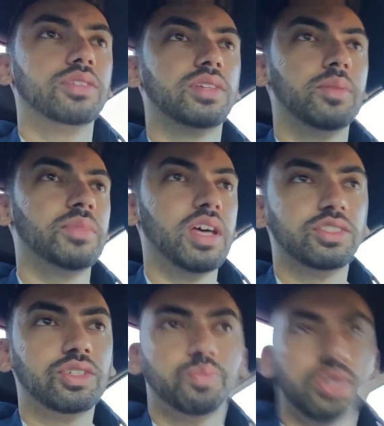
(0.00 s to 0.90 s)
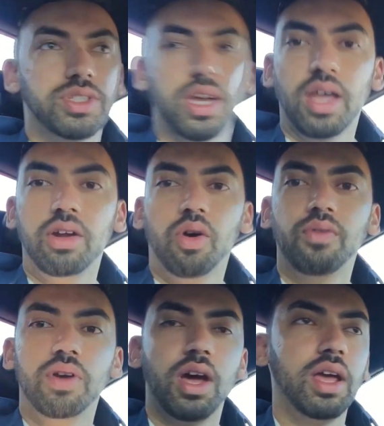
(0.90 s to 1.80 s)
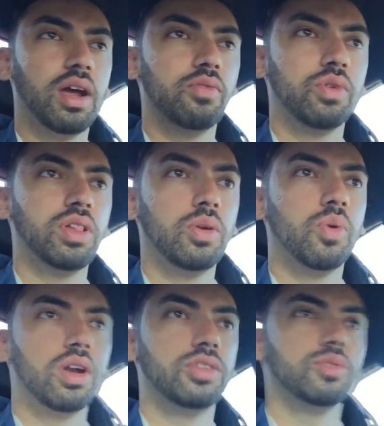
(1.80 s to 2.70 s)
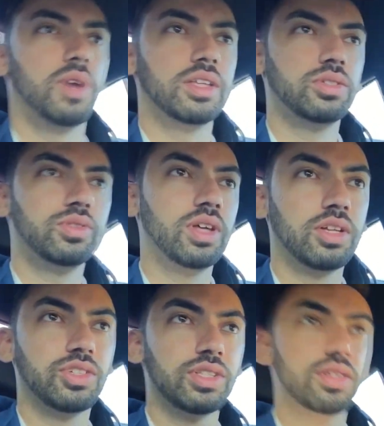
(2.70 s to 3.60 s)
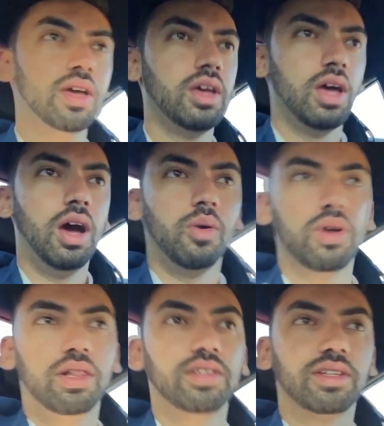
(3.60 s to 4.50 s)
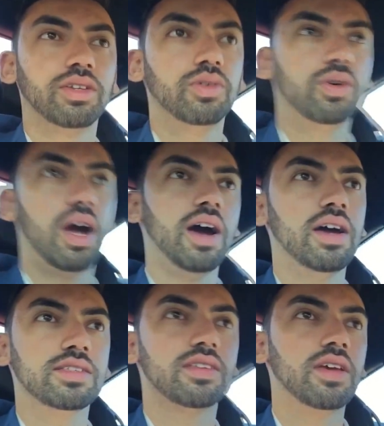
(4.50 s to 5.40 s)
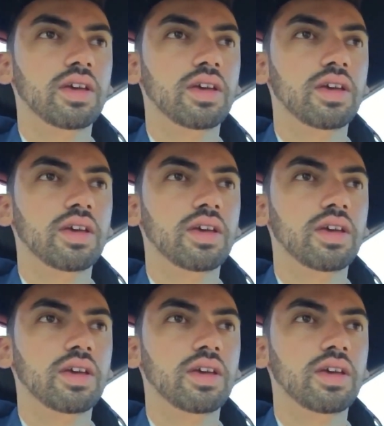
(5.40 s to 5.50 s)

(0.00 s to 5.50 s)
something that's just put together overnight. I really want to do my due diligence. I want to listen to you guys,